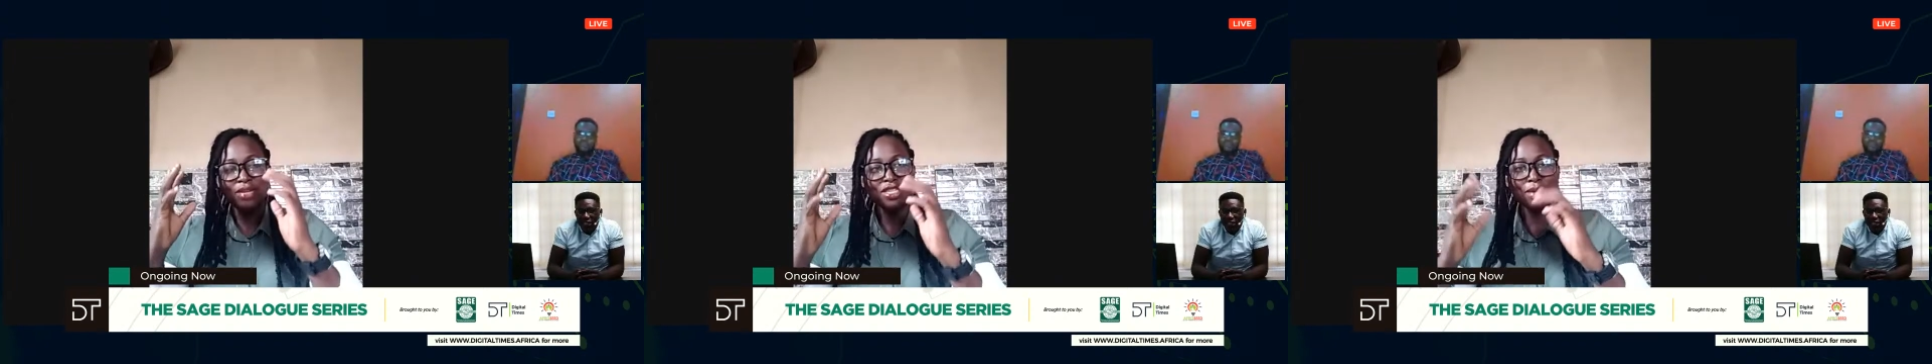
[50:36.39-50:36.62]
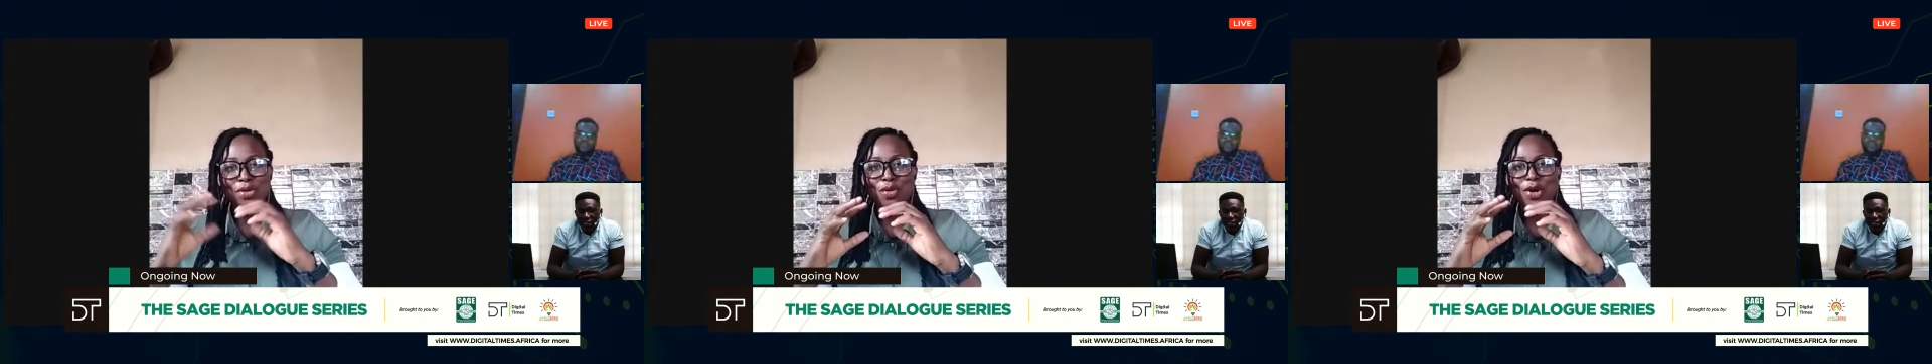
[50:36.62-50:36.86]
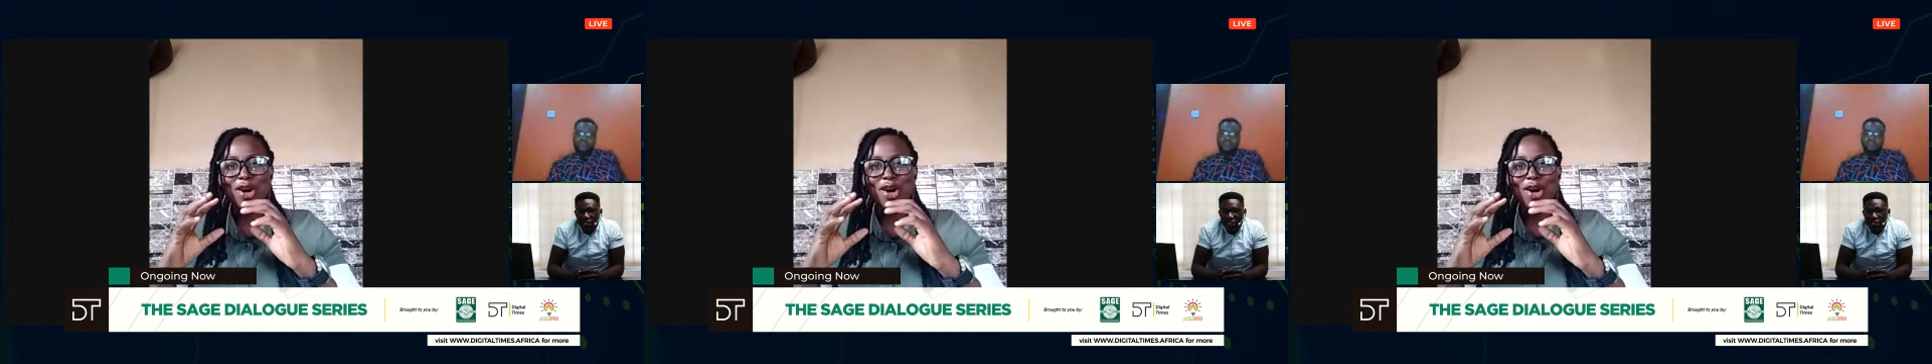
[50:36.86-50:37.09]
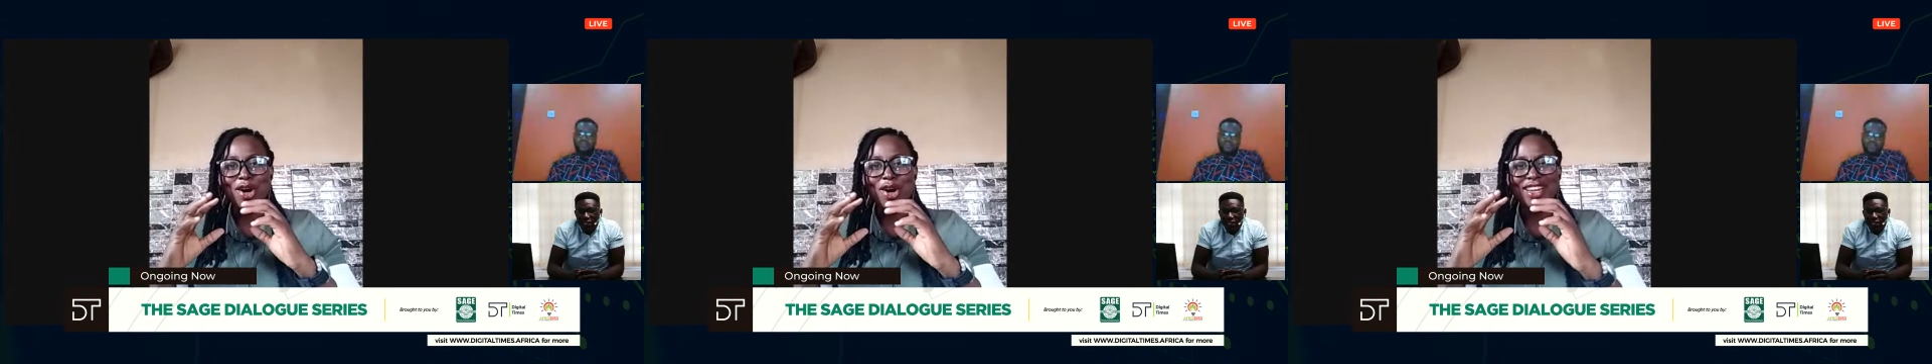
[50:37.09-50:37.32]
There's something we
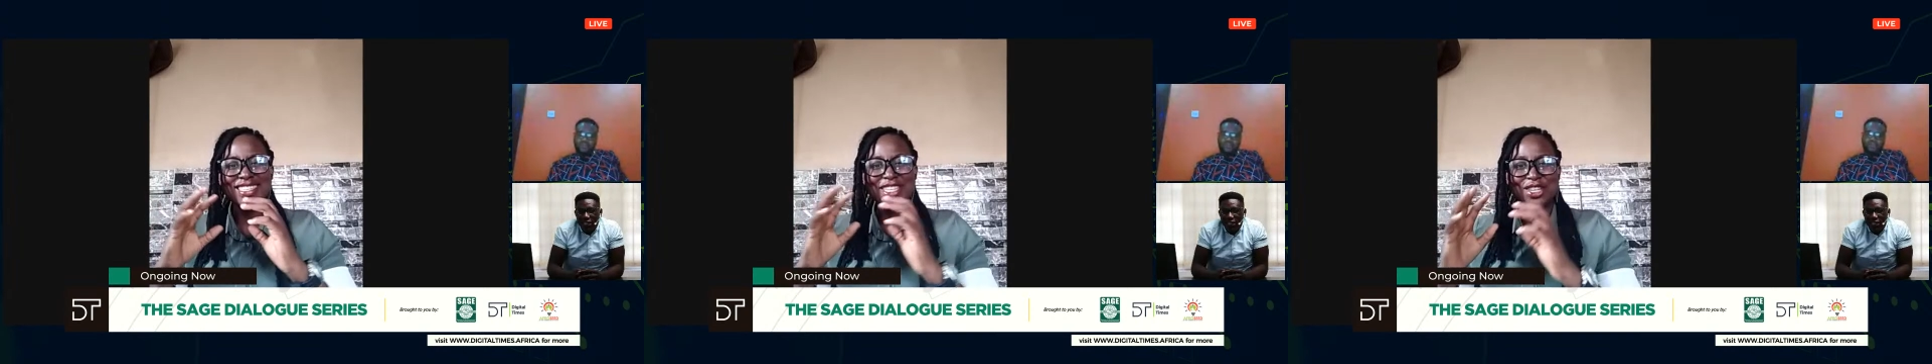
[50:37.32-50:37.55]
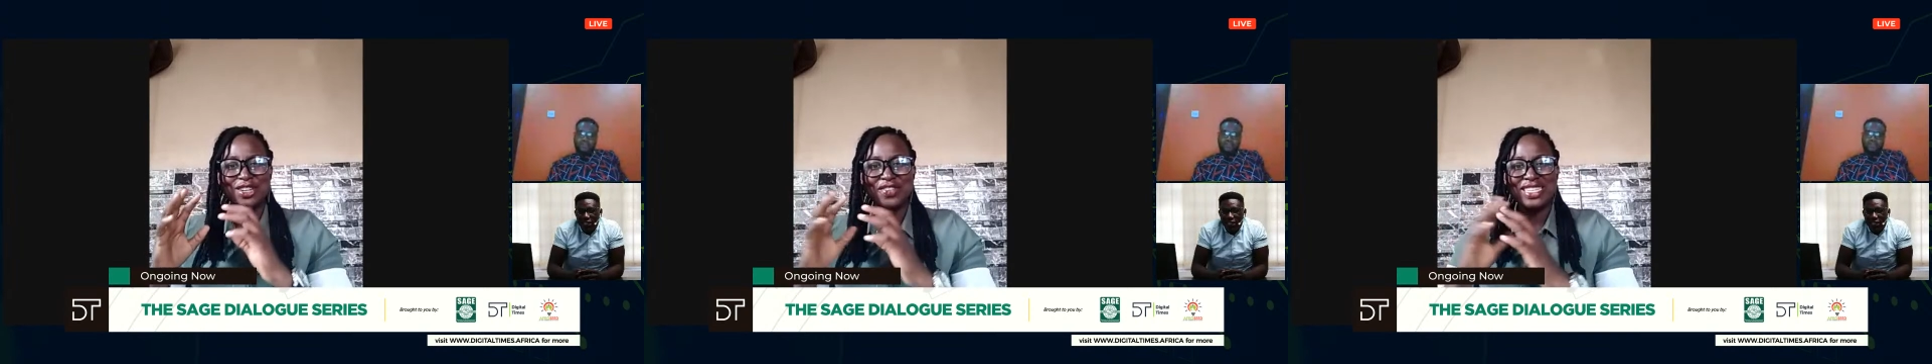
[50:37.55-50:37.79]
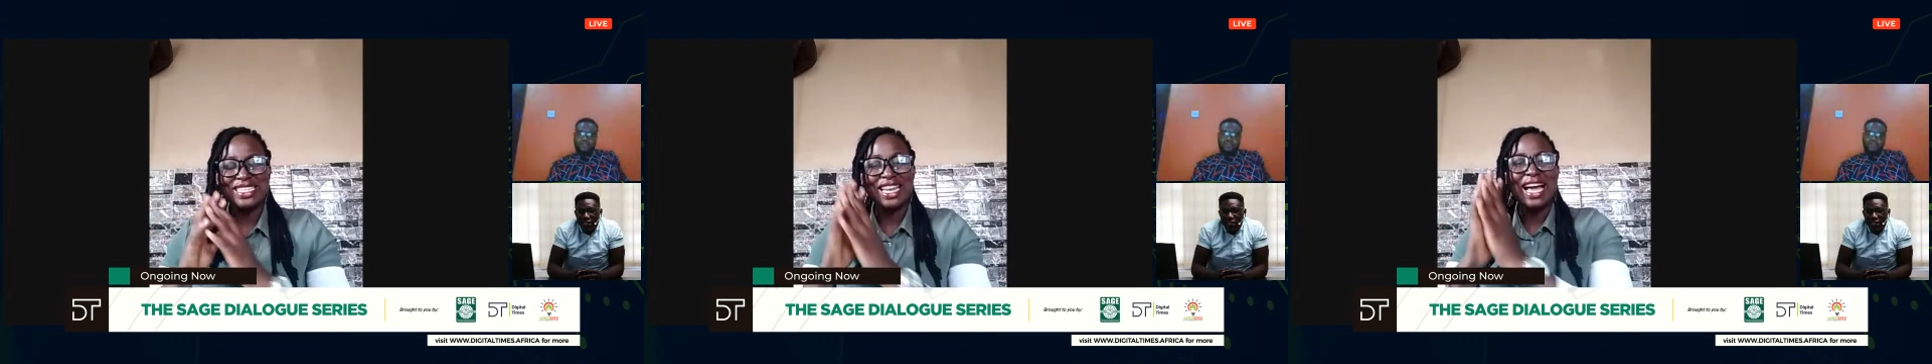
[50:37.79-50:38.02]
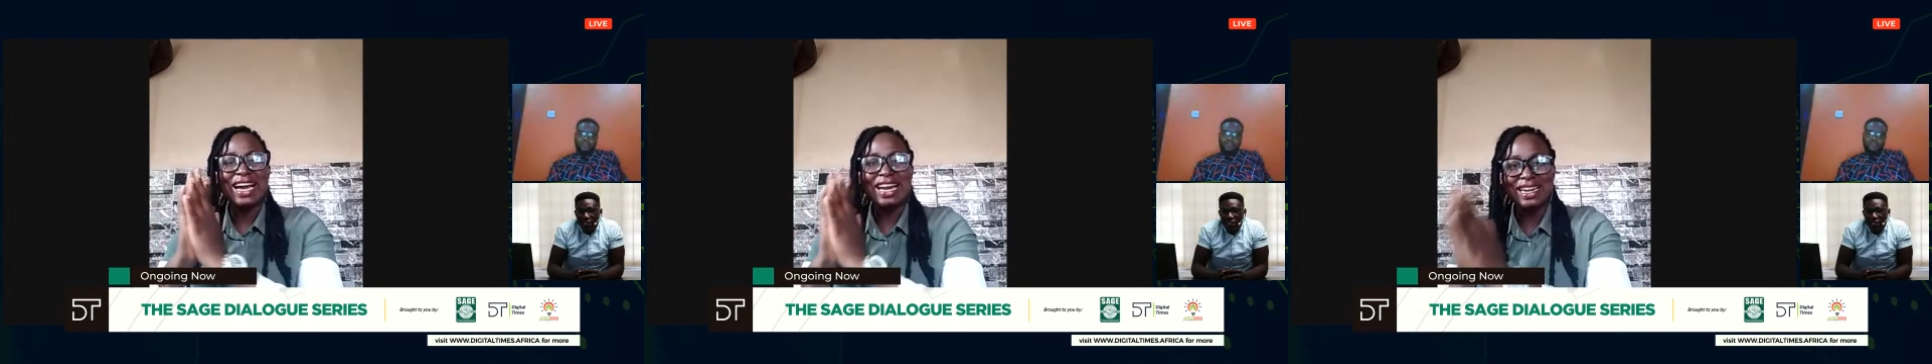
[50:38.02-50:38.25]
call it in
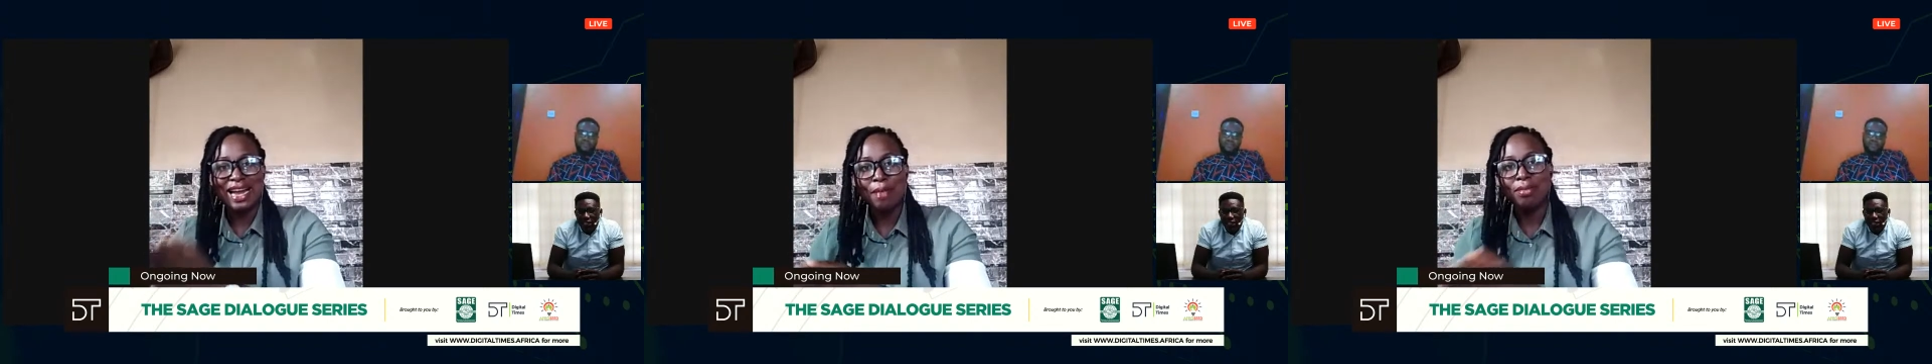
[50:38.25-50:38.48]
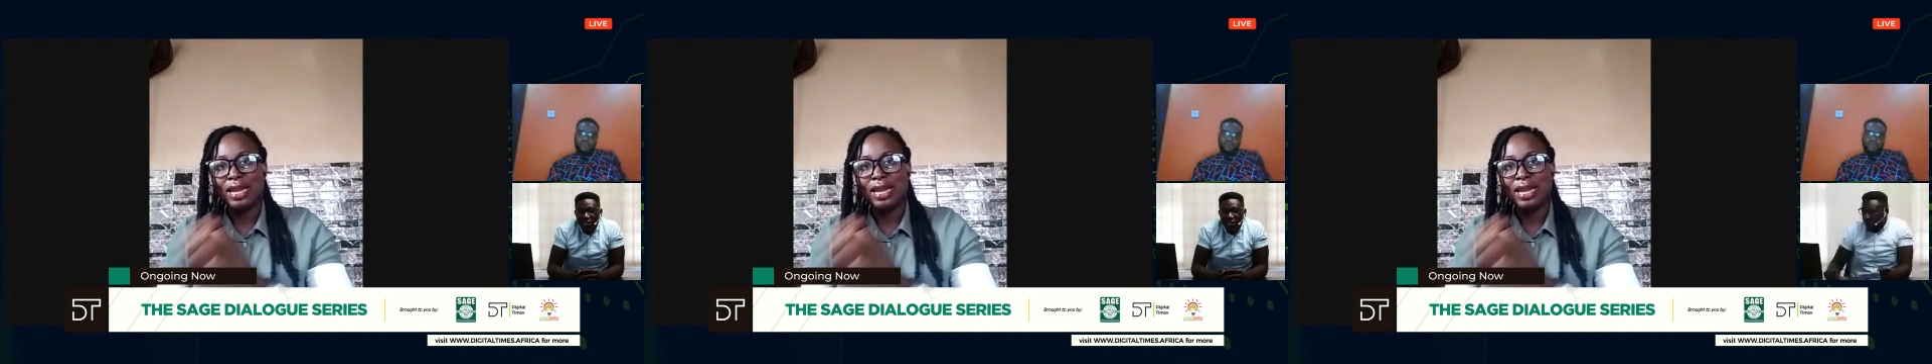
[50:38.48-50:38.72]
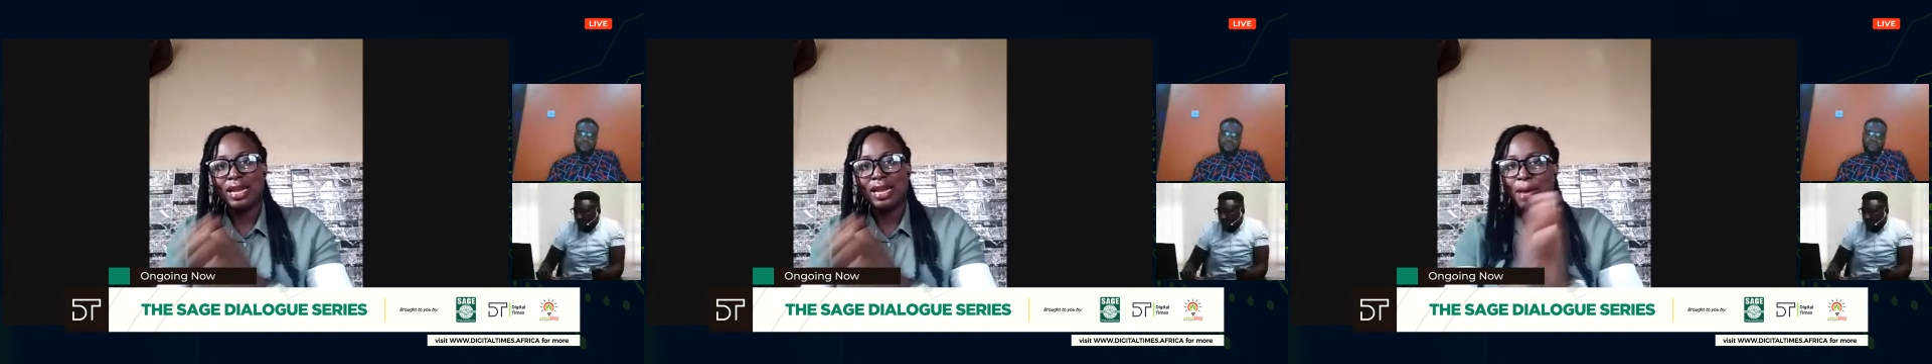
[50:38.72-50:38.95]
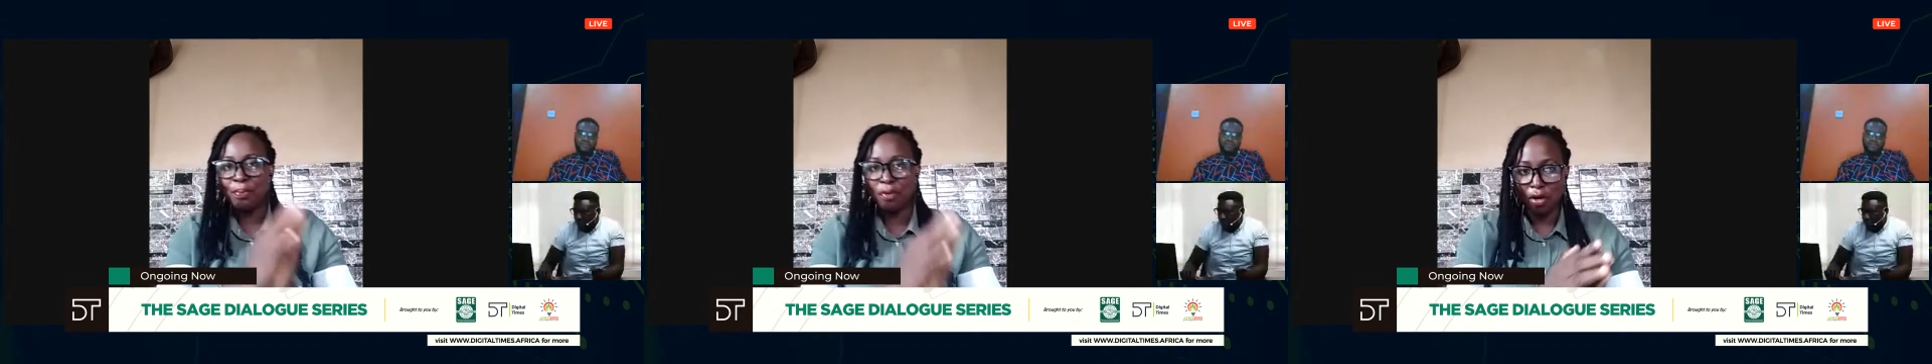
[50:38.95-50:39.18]
university, la cram,
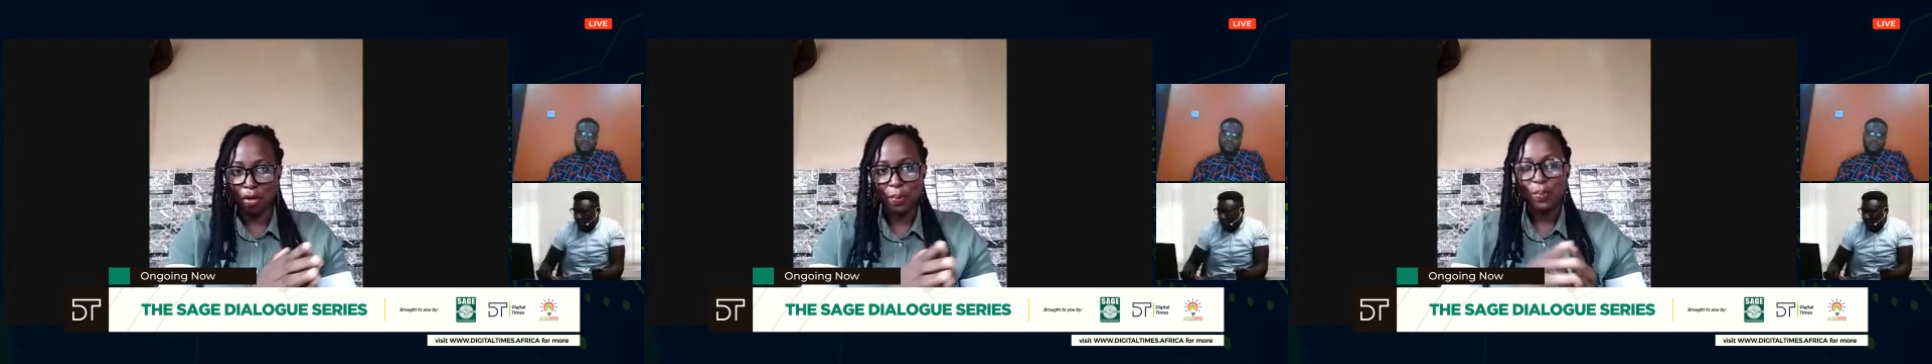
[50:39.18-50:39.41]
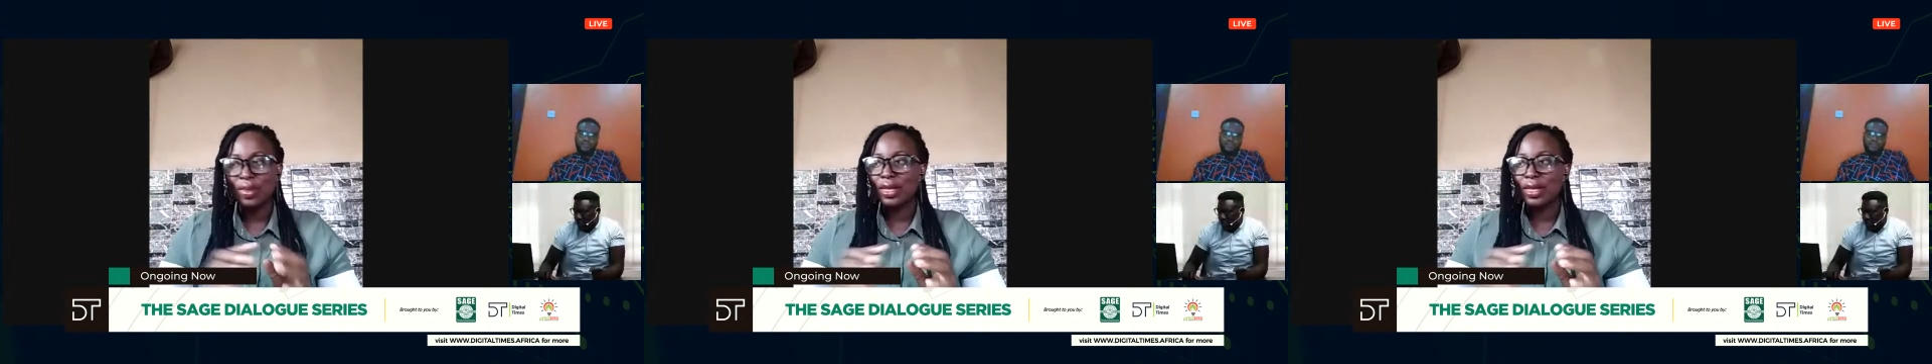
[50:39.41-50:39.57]
la pour.